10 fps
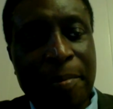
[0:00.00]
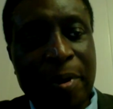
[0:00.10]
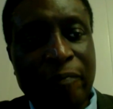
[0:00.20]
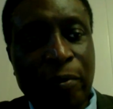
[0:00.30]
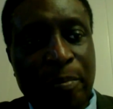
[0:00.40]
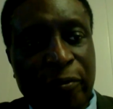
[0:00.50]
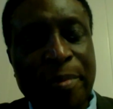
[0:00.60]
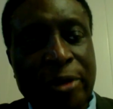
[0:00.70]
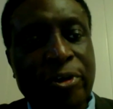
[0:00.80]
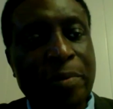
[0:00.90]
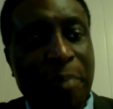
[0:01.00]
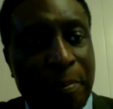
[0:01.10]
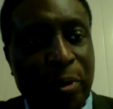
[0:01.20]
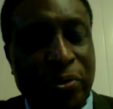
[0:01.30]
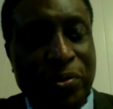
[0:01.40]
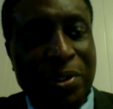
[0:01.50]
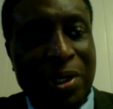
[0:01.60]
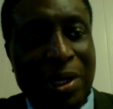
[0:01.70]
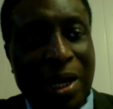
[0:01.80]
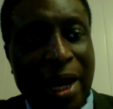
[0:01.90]
for military purpose,
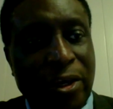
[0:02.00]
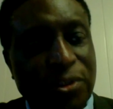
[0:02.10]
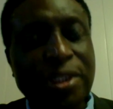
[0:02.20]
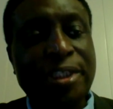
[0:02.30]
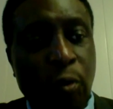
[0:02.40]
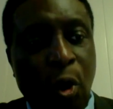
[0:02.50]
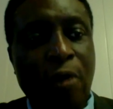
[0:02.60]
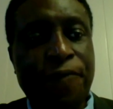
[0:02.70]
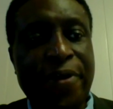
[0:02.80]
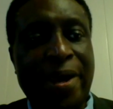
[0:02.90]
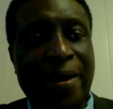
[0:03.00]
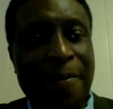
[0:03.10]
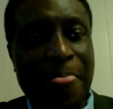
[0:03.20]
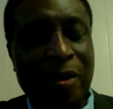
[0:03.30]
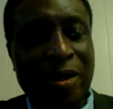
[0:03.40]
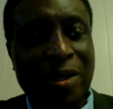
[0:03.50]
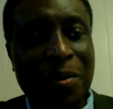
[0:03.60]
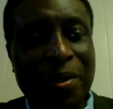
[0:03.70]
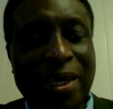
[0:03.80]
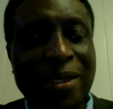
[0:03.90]
and use it in warfare,
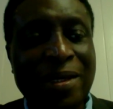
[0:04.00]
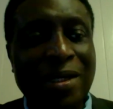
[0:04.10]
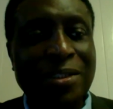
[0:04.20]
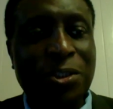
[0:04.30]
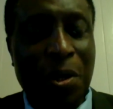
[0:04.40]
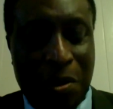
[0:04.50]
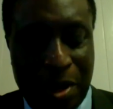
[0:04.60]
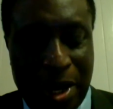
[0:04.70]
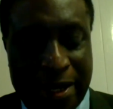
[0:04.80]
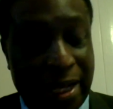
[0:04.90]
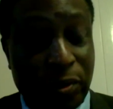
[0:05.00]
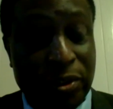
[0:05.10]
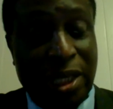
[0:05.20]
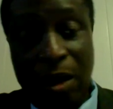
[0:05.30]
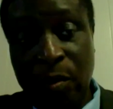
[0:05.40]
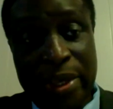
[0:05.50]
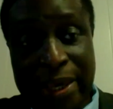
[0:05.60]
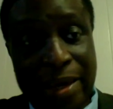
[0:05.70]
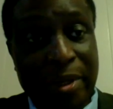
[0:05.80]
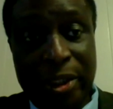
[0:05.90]
okay? So, and that was how we
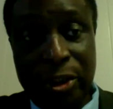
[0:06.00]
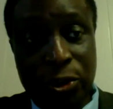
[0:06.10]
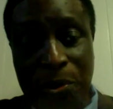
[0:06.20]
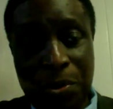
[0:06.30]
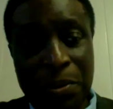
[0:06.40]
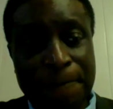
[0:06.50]
came into